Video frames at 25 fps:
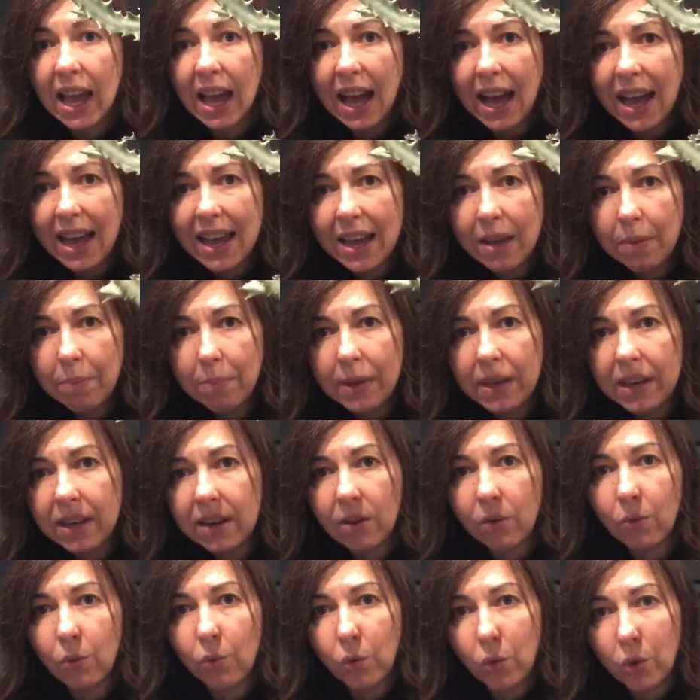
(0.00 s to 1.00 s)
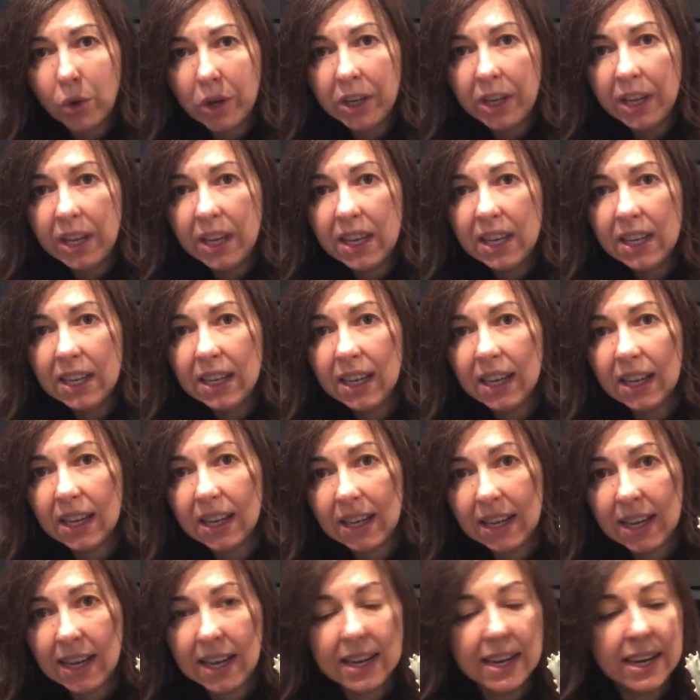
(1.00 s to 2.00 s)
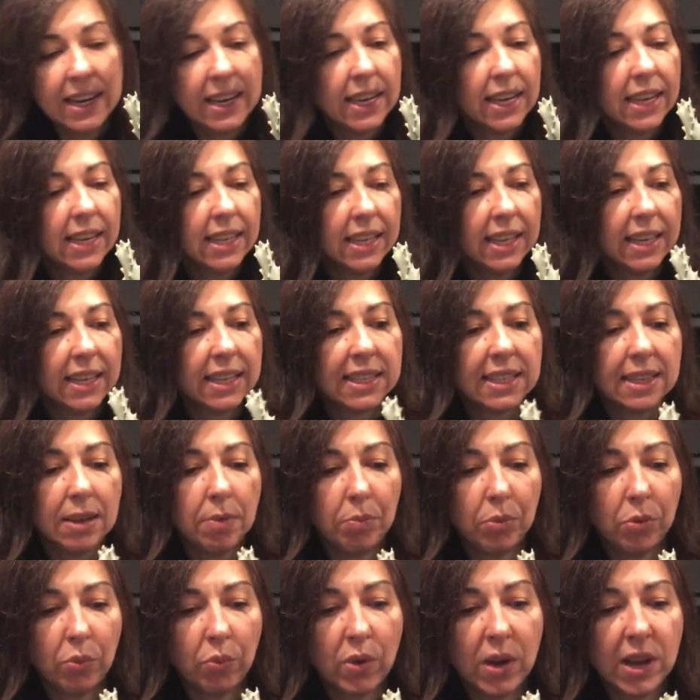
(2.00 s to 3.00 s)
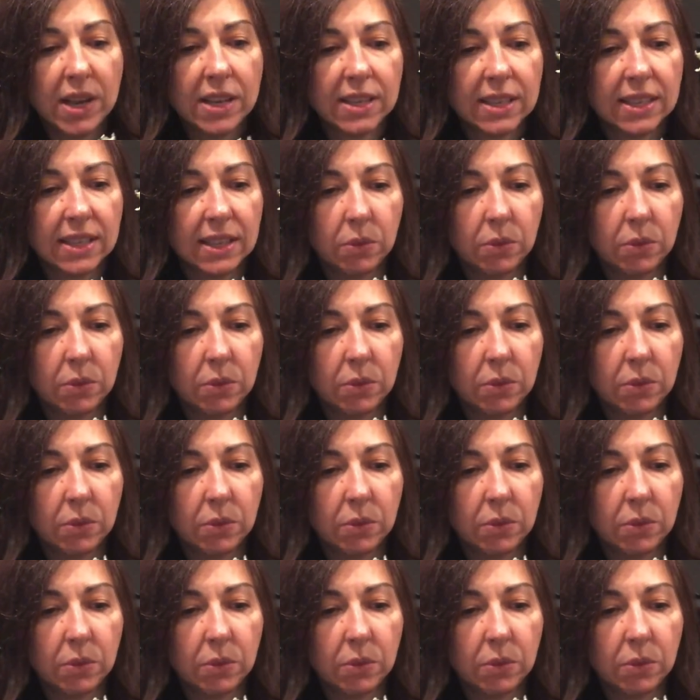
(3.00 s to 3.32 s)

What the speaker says: I have been avoiding cutting it except once.